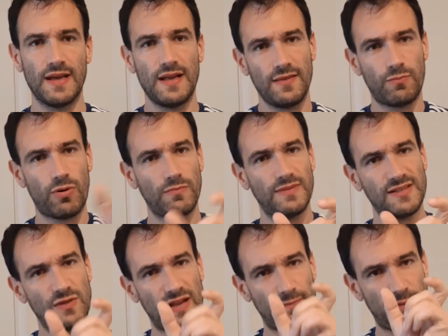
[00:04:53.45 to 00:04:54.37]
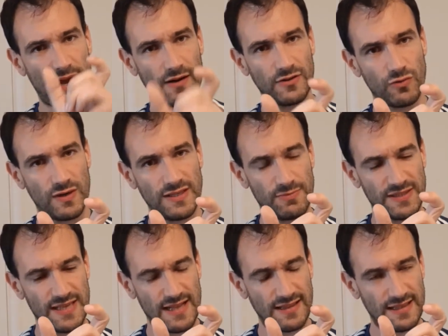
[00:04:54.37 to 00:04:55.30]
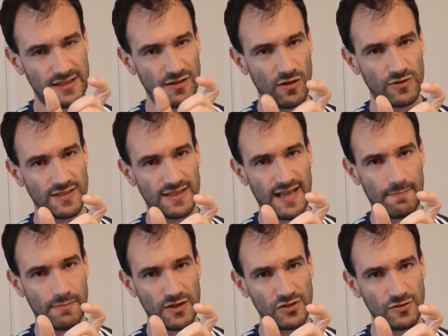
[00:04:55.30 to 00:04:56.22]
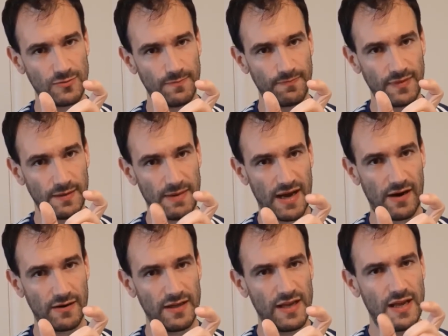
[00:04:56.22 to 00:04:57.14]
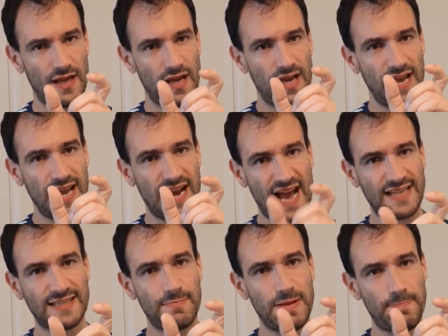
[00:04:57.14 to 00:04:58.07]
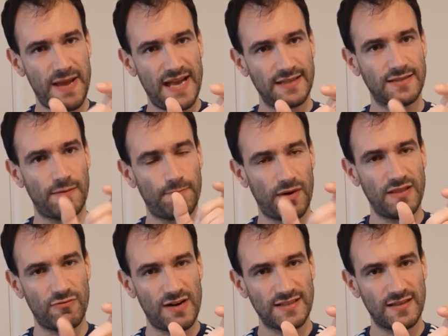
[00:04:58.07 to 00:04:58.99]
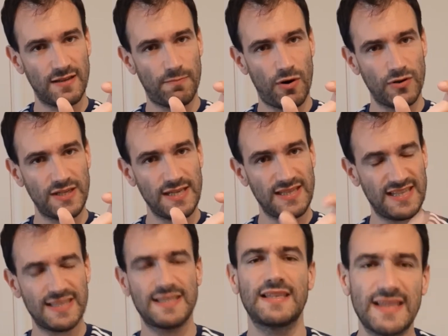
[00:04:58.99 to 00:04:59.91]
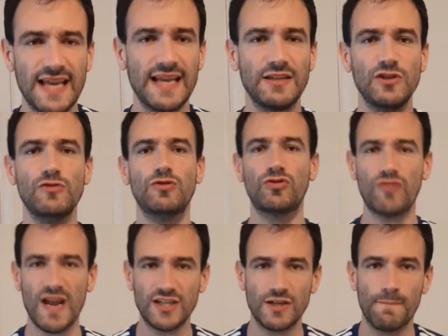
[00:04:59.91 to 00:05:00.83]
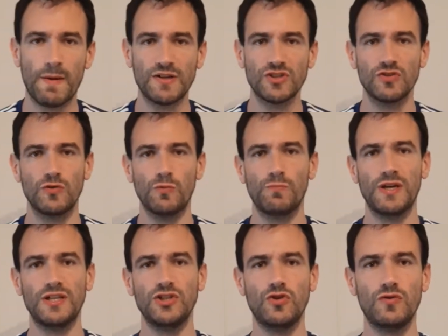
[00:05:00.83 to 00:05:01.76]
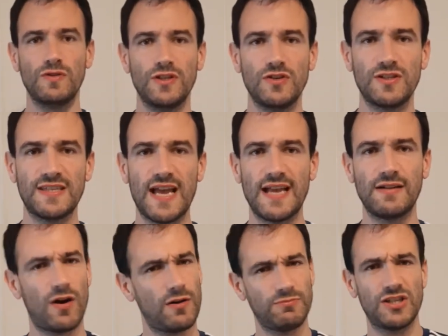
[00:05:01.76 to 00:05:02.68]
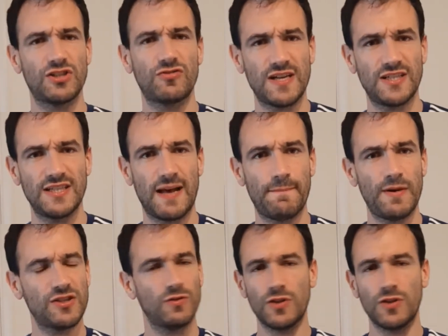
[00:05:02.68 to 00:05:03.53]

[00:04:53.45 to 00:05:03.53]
The problem is that power 20% that's lost in that muscle power it has to be picked up by the rest of the body. This is the thing. You stretch a muscle, but you're saying, oh, I'm just stretching that muscle.